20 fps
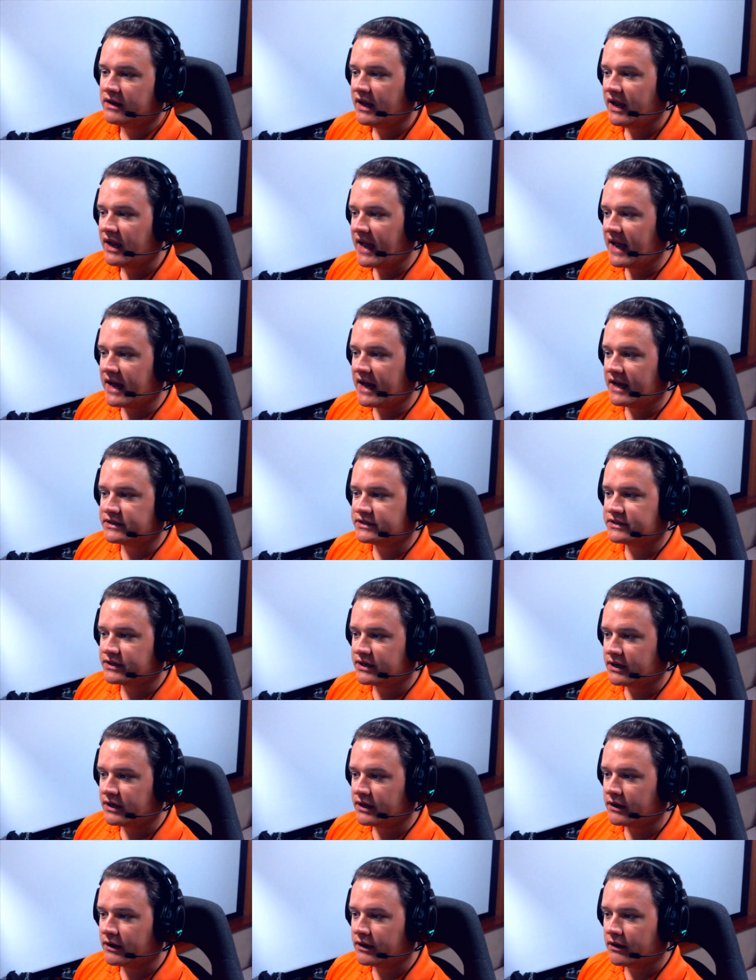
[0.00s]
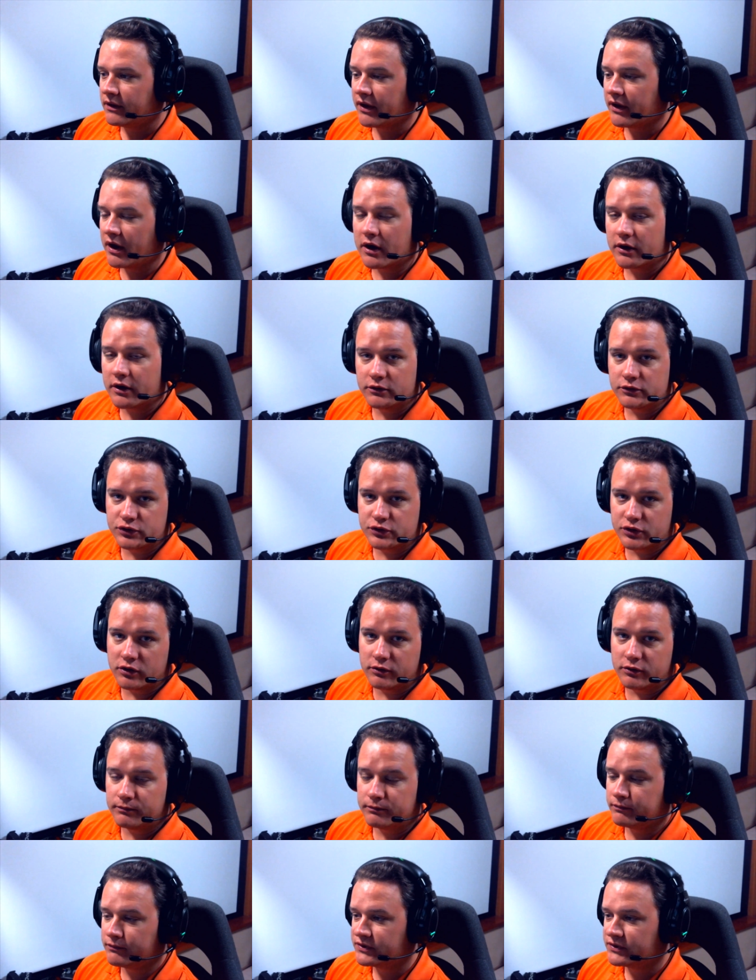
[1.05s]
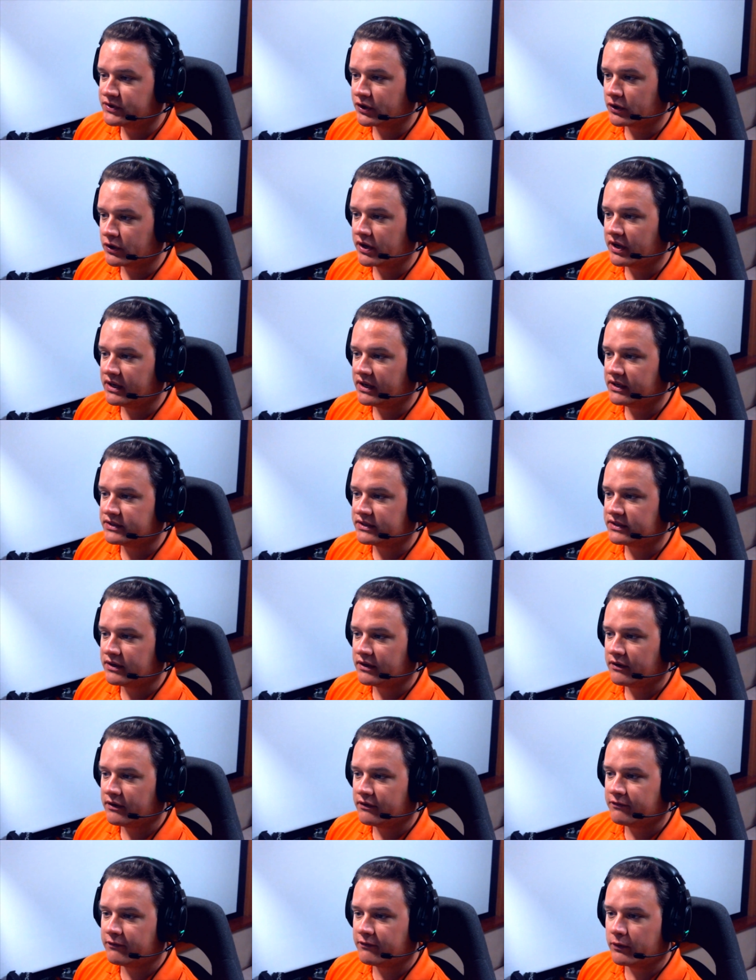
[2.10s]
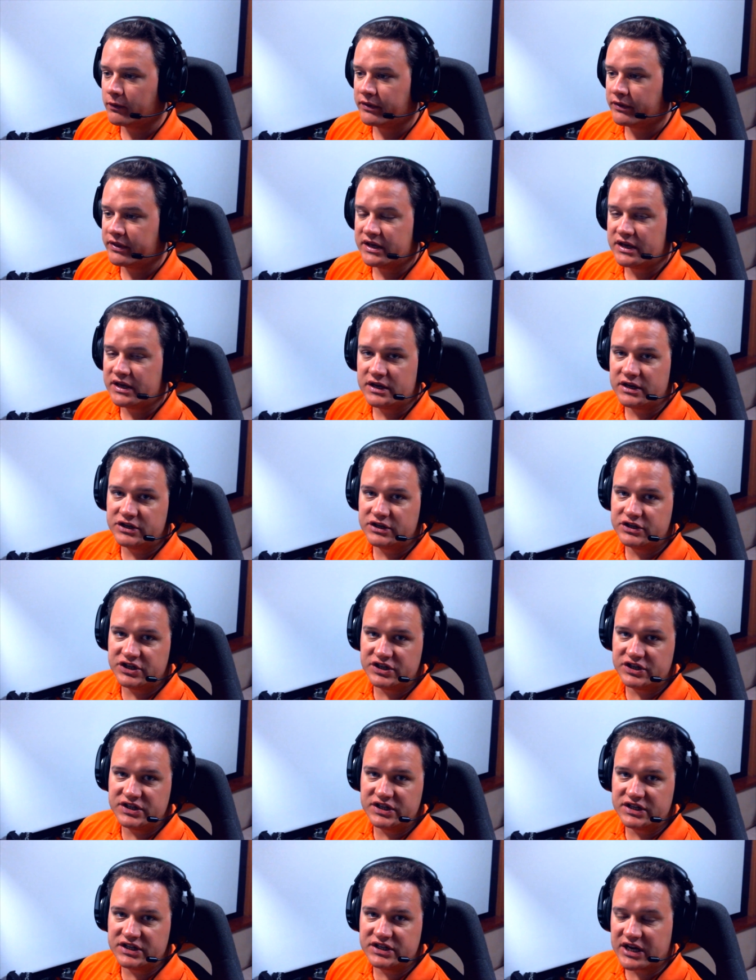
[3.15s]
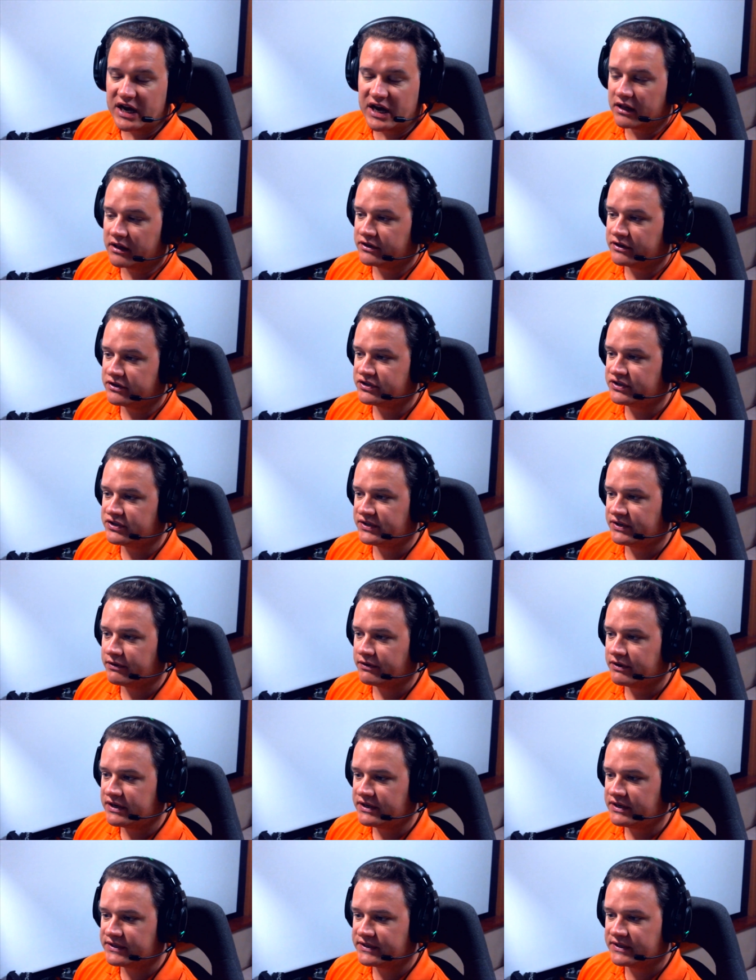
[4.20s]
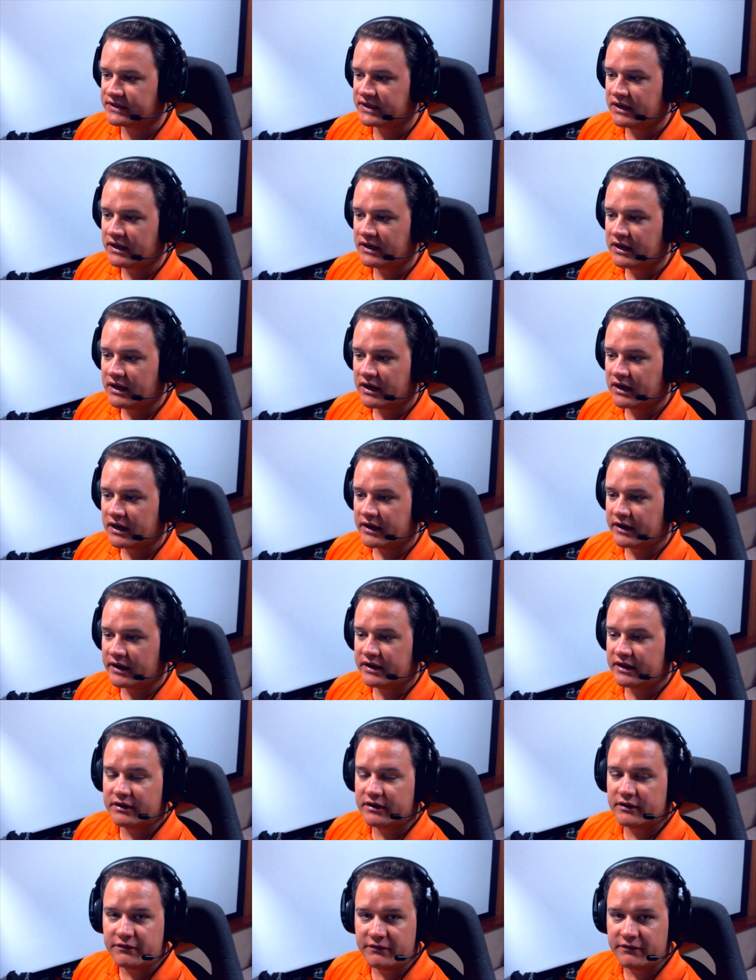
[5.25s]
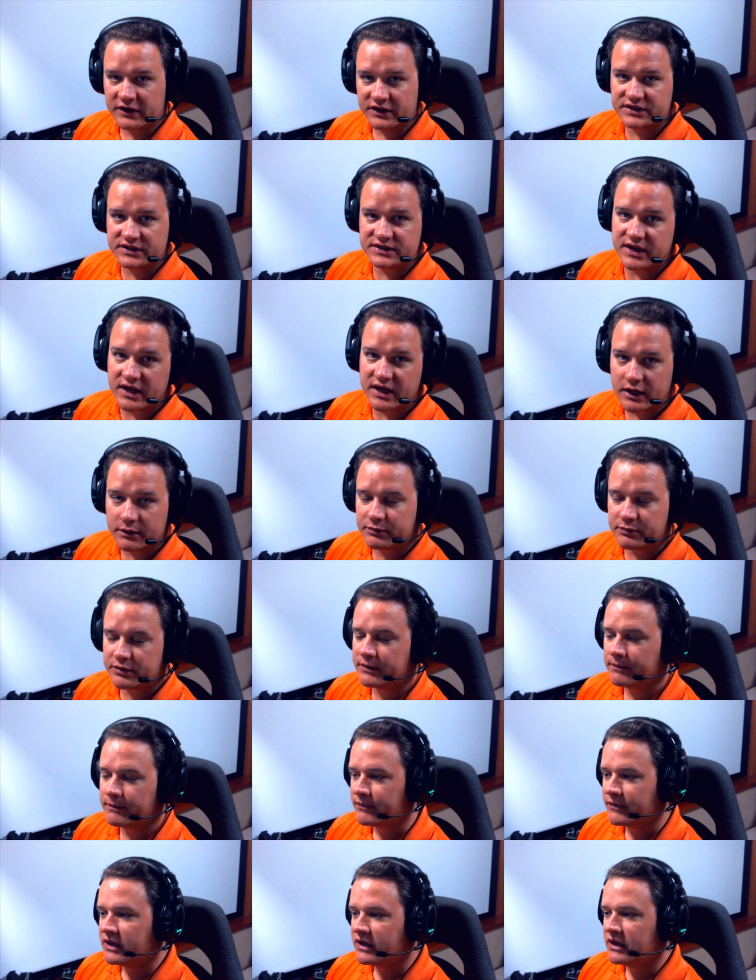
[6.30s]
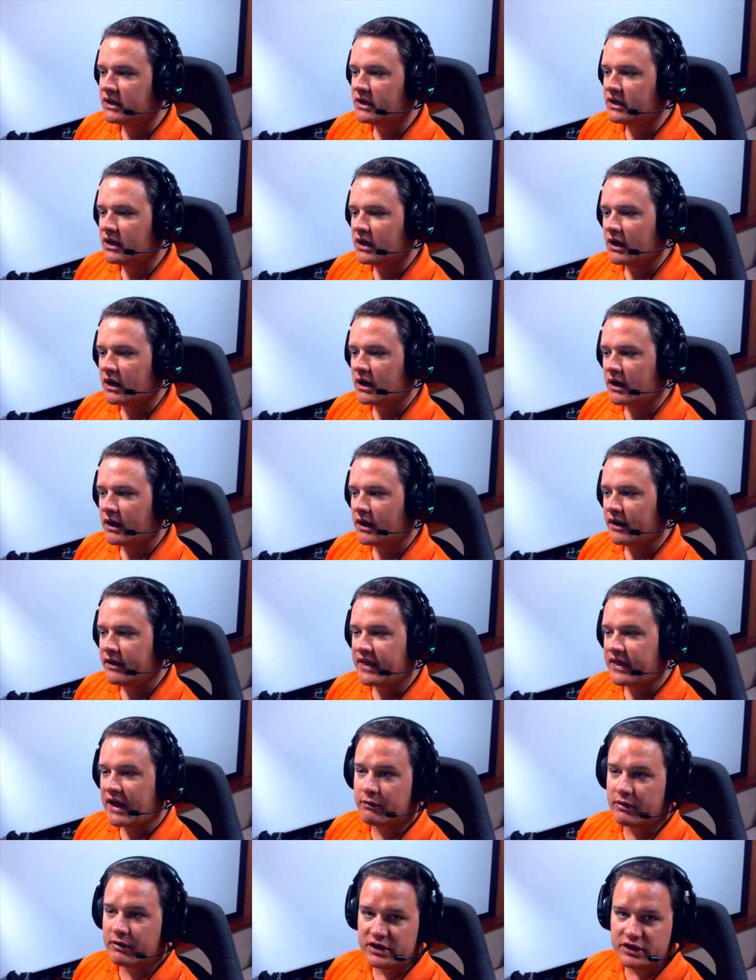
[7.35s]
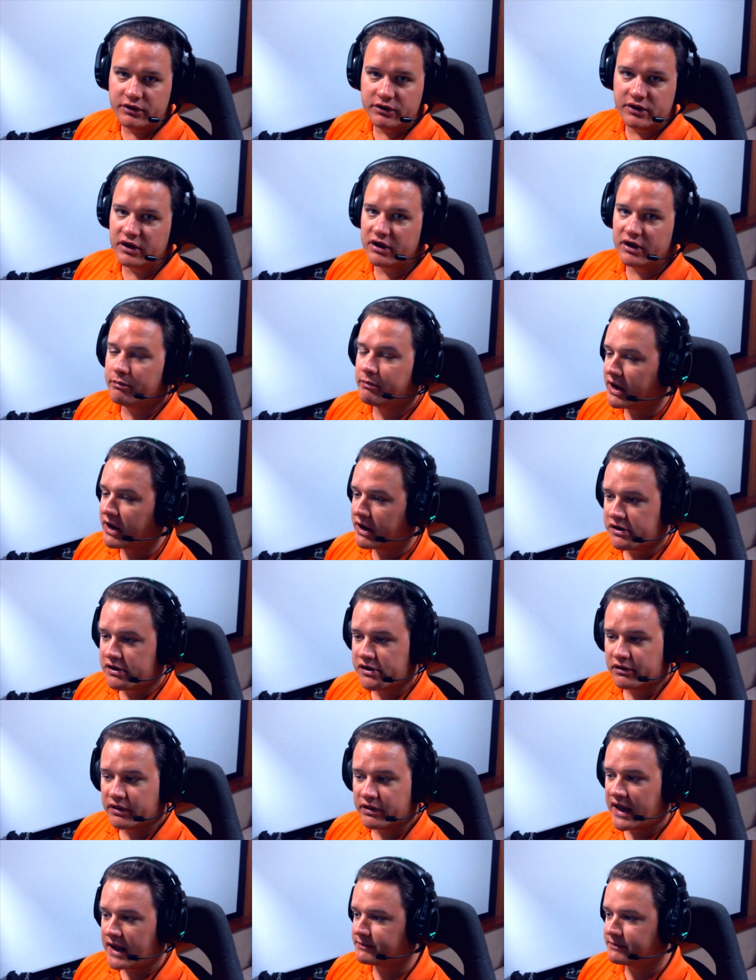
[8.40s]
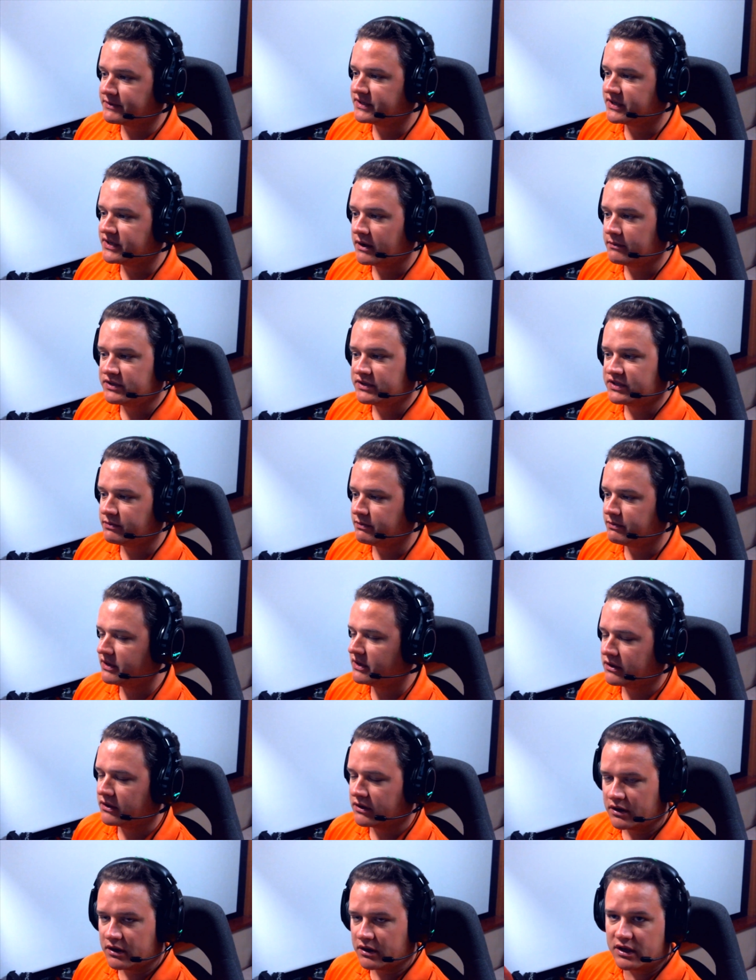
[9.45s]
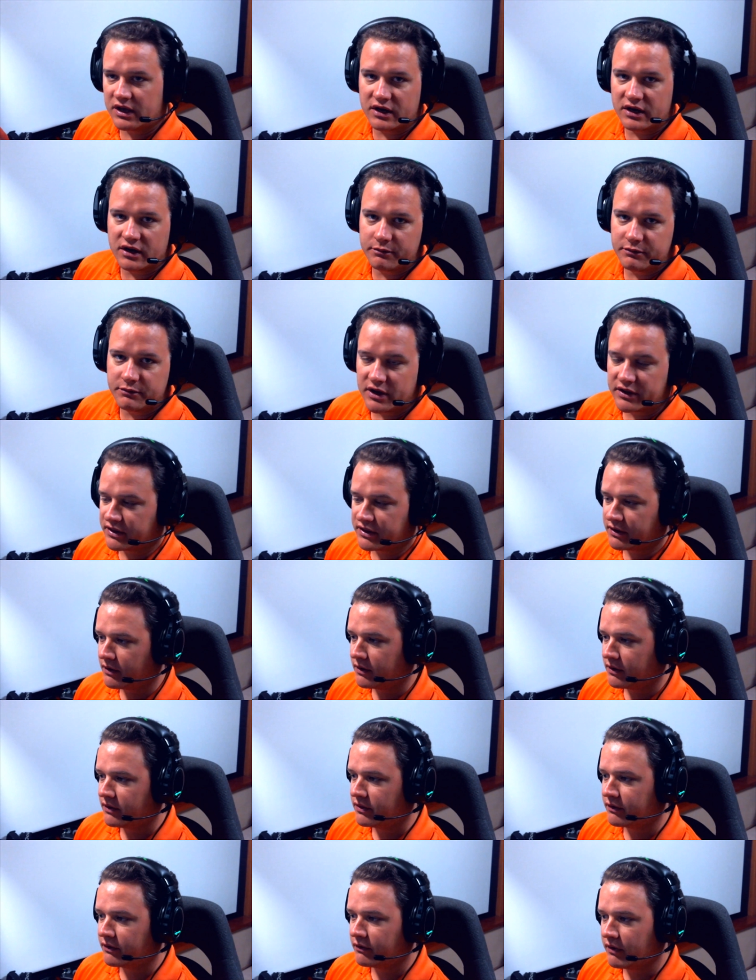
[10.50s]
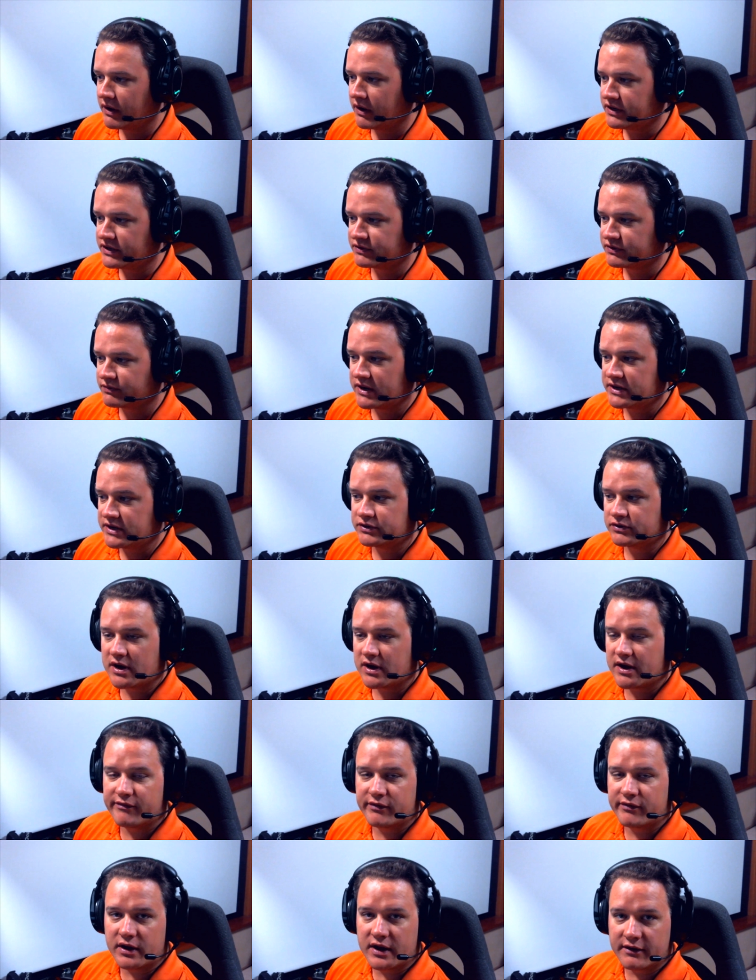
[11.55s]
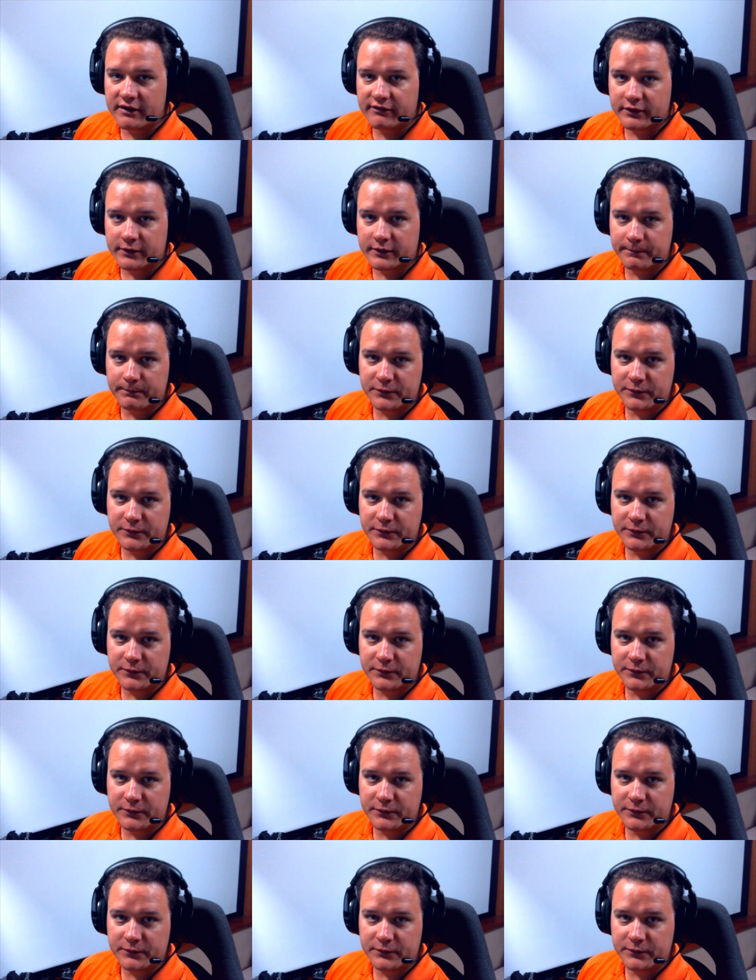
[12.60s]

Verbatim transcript: at the Autodrome circuit for the GT Challenge series in a fixed setup. That way you can compare your laps times to me. Again, I'm not the greatest race driver ever.